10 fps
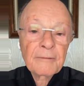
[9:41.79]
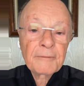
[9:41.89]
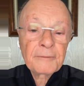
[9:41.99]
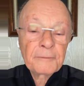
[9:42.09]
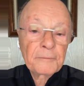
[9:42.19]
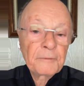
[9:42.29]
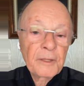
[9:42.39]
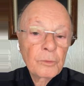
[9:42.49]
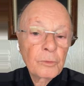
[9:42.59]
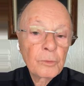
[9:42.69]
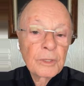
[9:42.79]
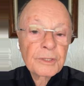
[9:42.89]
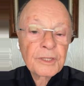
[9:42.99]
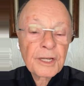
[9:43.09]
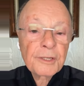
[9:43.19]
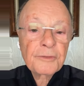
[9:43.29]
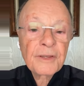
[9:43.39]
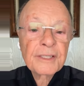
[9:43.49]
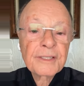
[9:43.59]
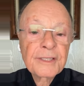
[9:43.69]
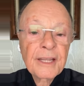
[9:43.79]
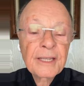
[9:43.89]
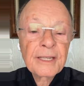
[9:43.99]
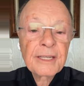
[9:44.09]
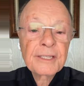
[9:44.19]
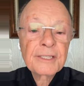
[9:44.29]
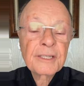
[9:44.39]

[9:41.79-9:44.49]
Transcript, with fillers: came to church two or three times